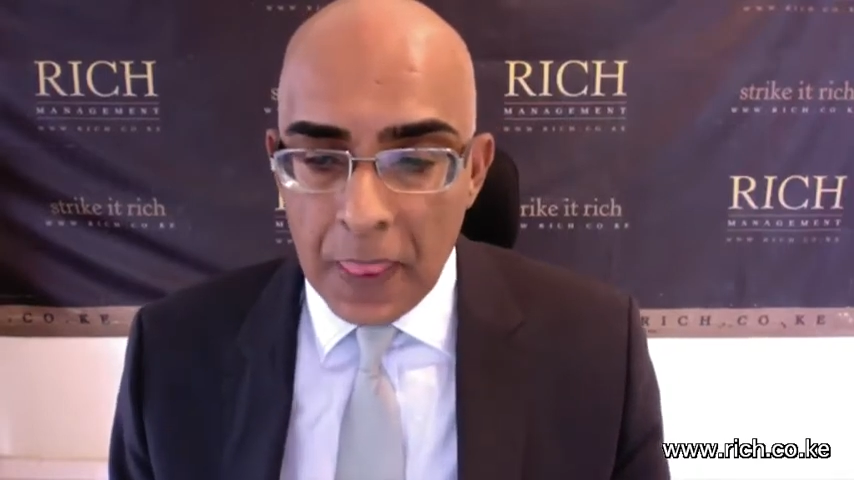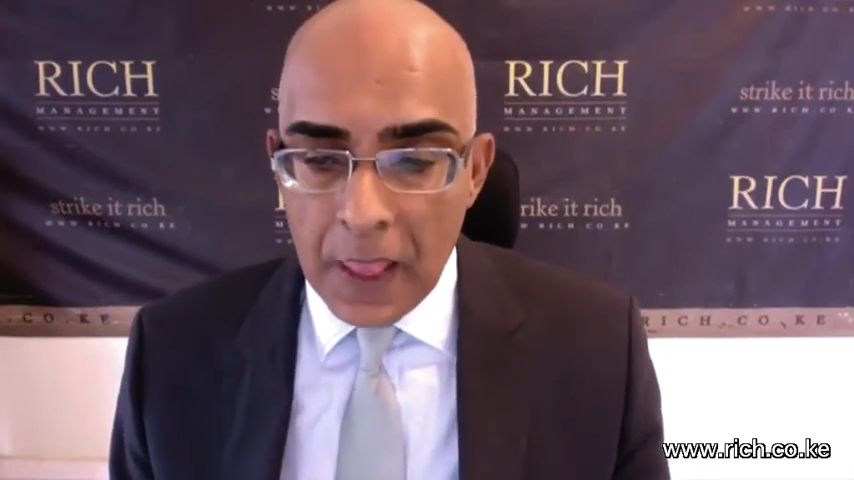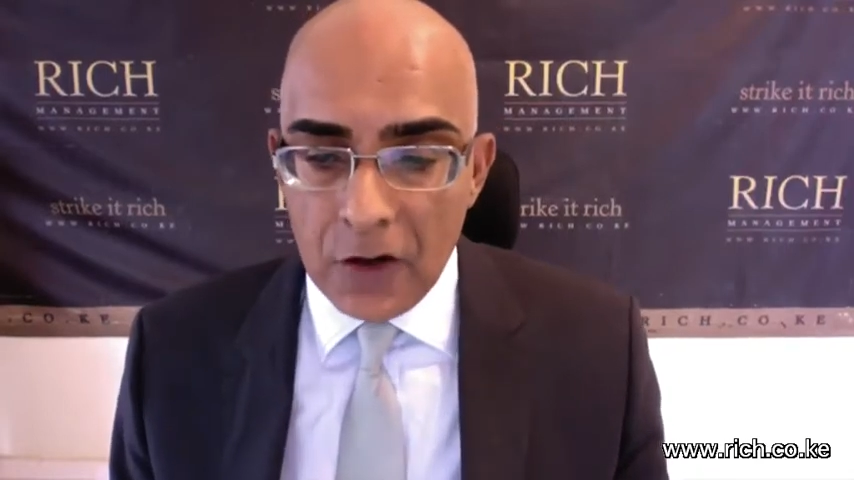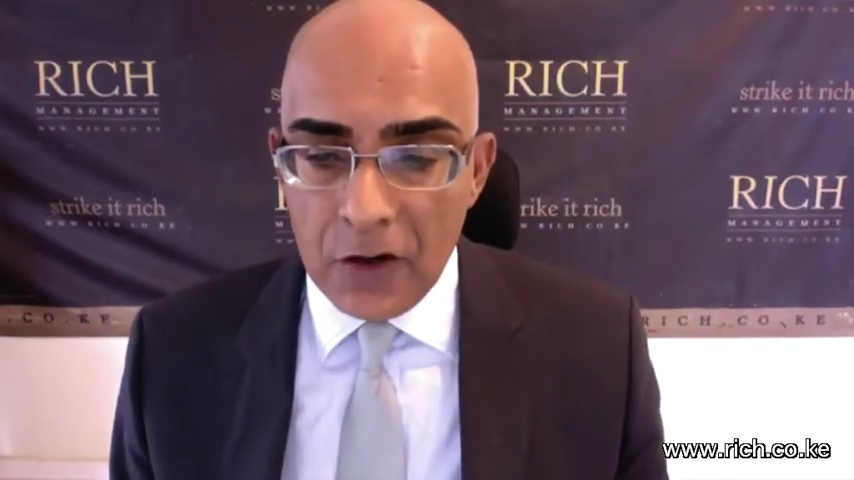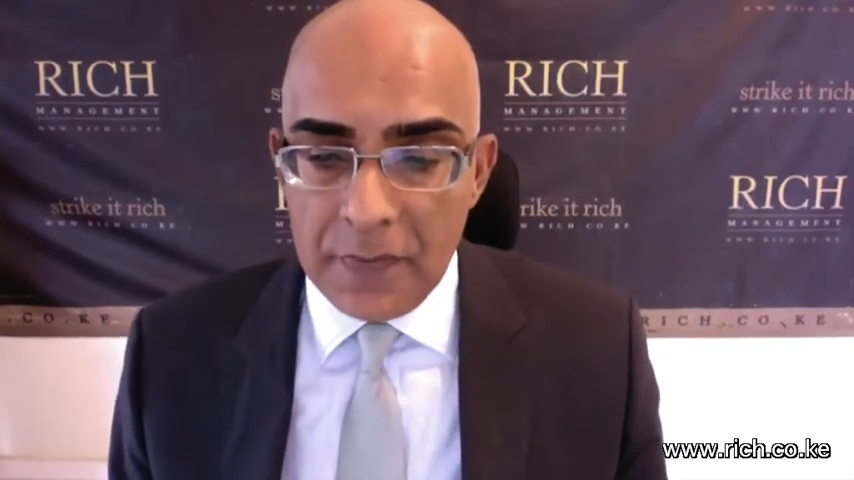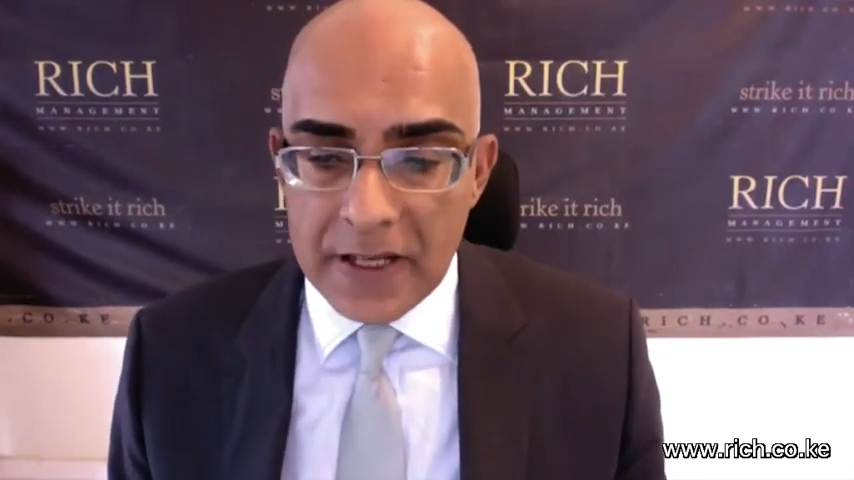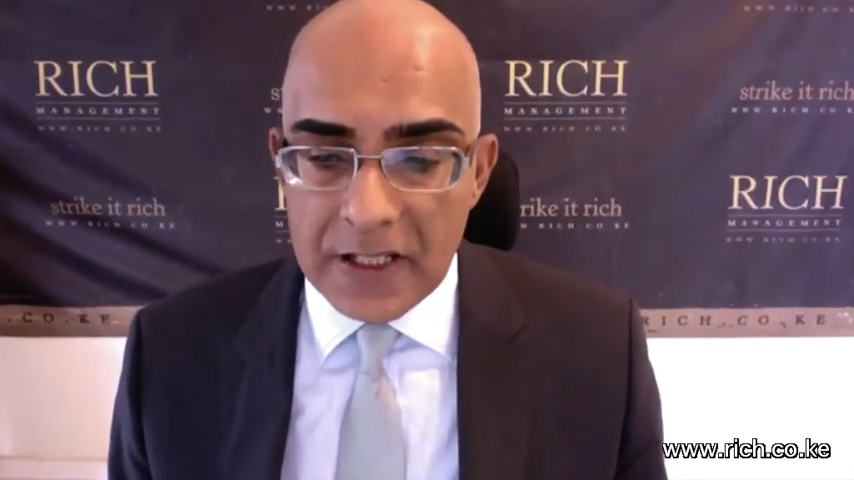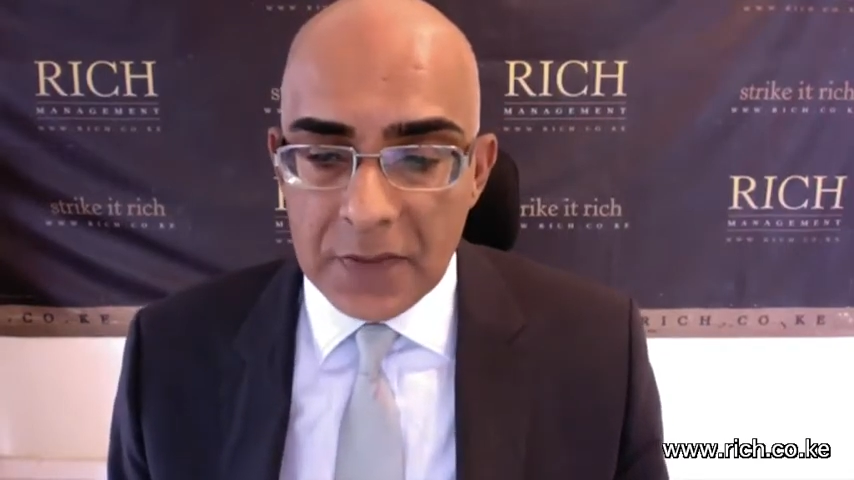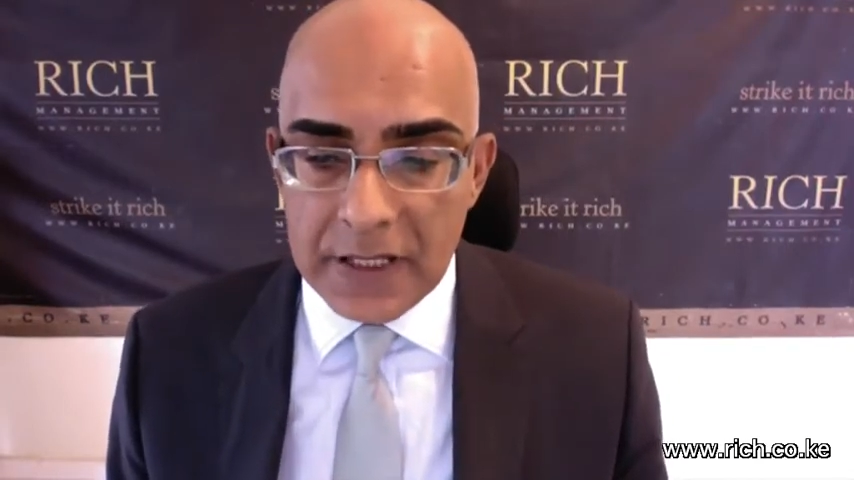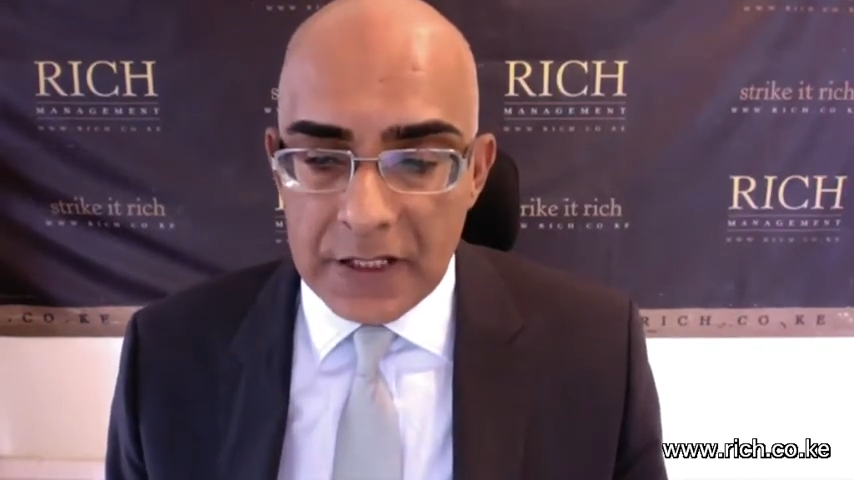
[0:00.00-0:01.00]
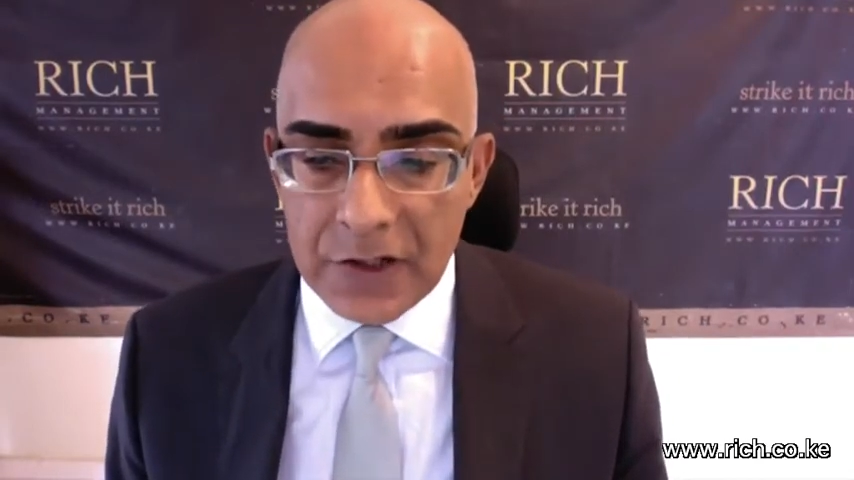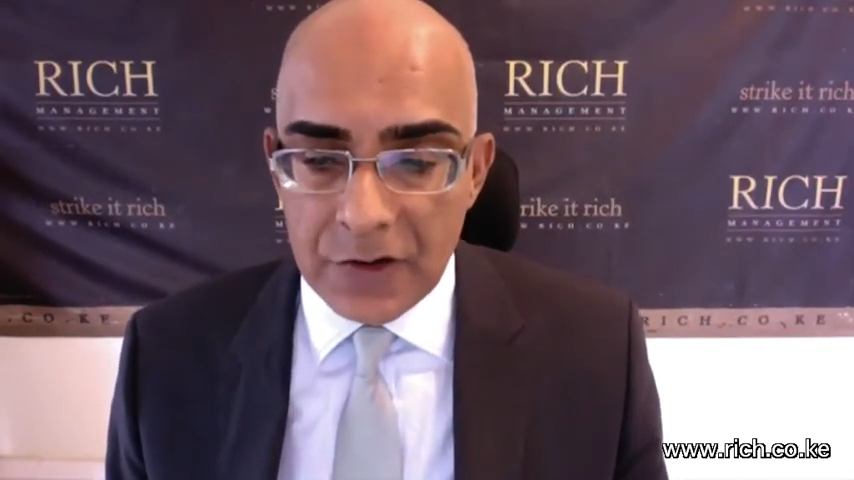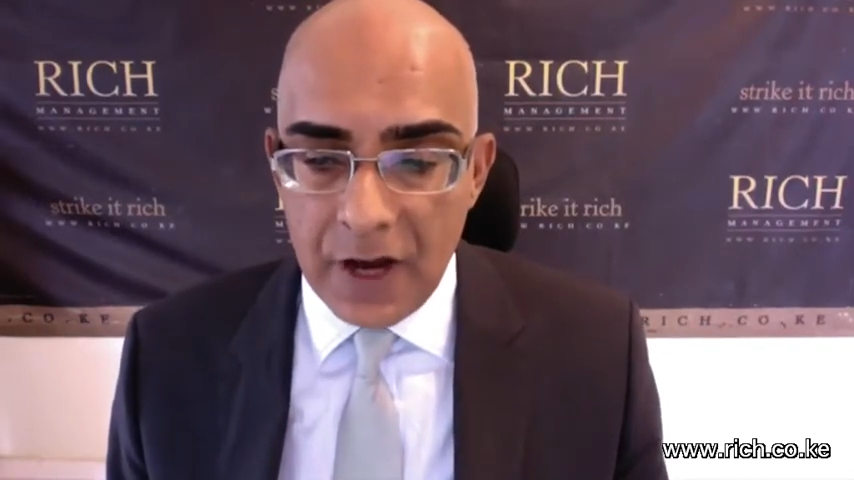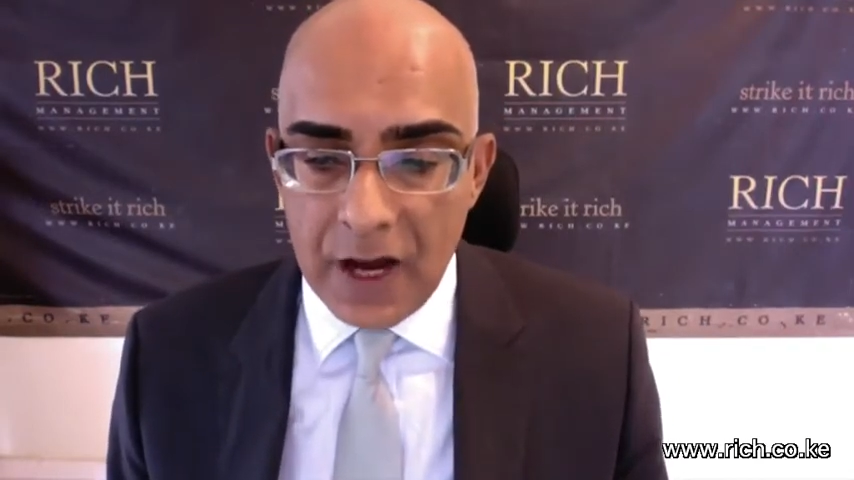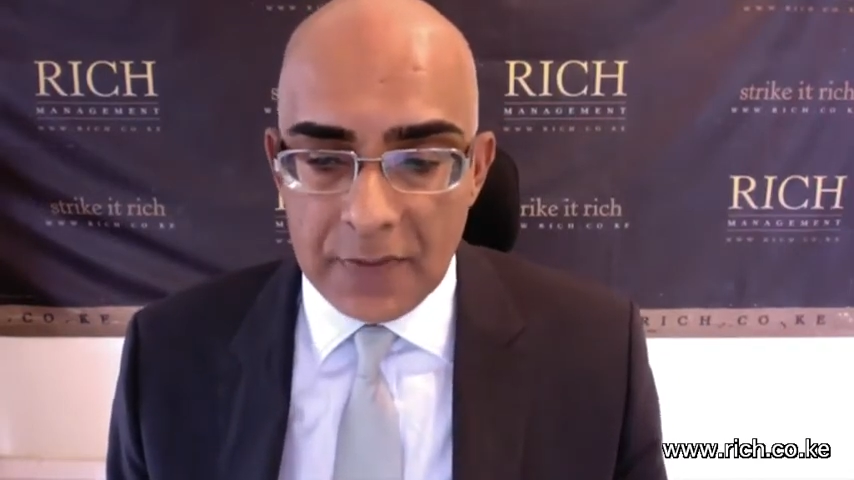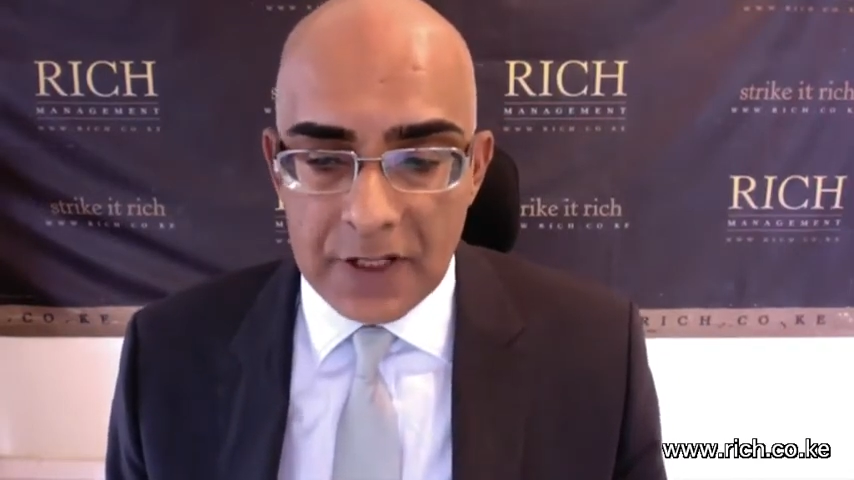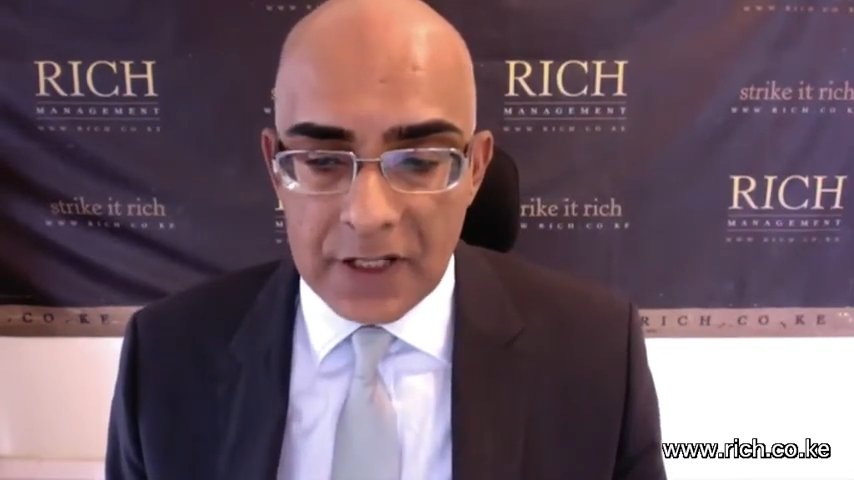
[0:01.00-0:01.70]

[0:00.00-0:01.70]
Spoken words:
could best be described